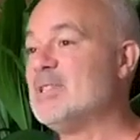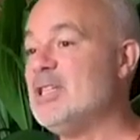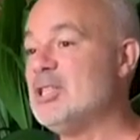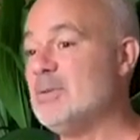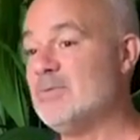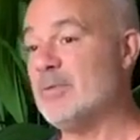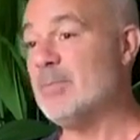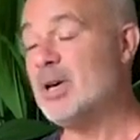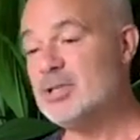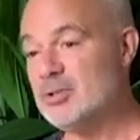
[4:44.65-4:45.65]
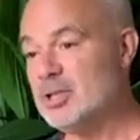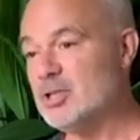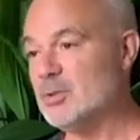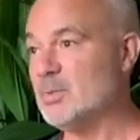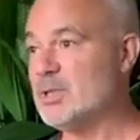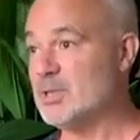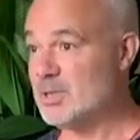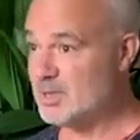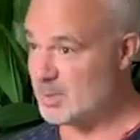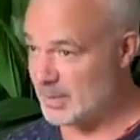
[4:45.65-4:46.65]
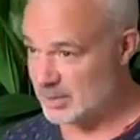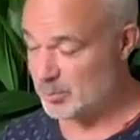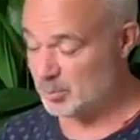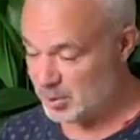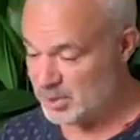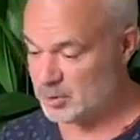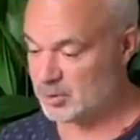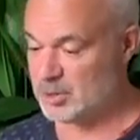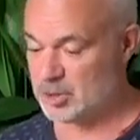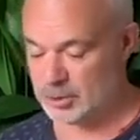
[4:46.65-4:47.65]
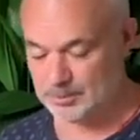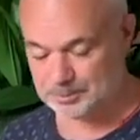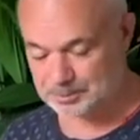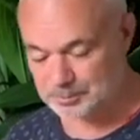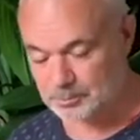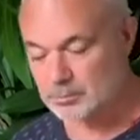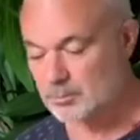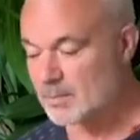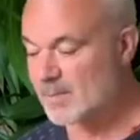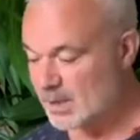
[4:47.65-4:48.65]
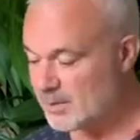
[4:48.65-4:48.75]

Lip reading: But as I'm teaching from my tradition, which is Tibetan Buddhist tradition,